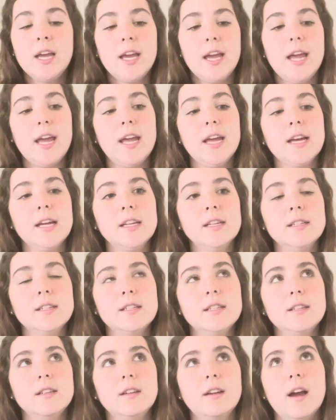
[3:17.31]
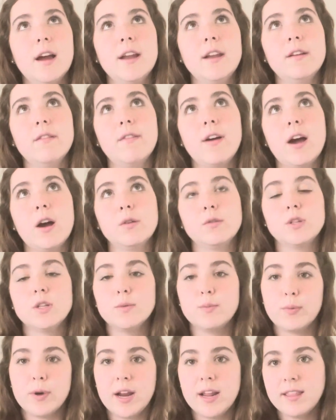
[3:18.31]
and kind of how to
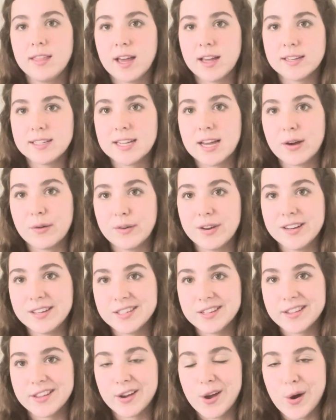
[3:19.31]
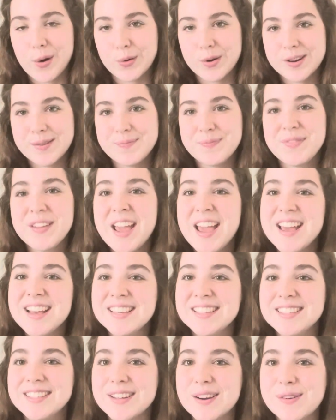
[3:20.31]
break that down into the code.
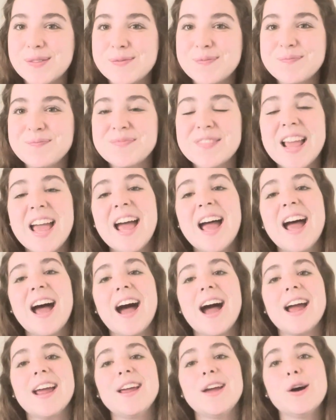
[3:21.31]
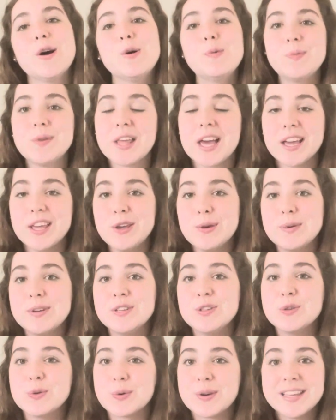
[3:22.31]
So I hope that you
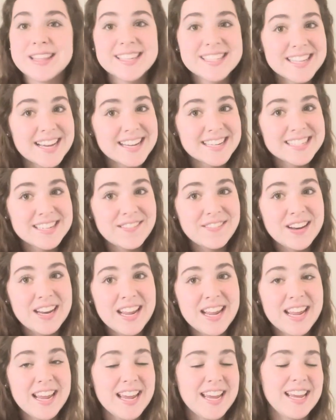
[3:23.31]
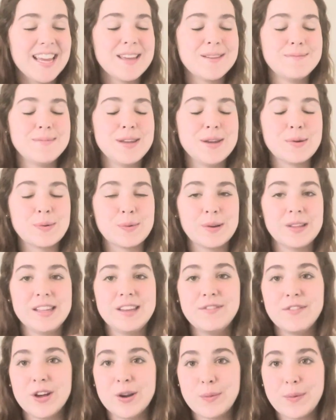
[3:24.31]
enjoy this activity. It can be a really
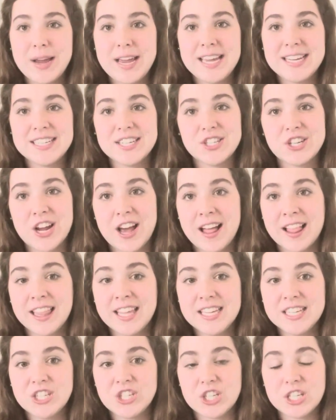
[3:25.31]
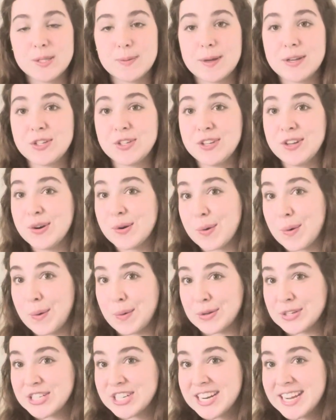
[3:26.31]
fun way to challenge, especially your
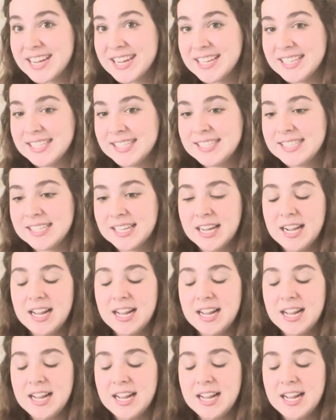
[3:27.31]
older kids.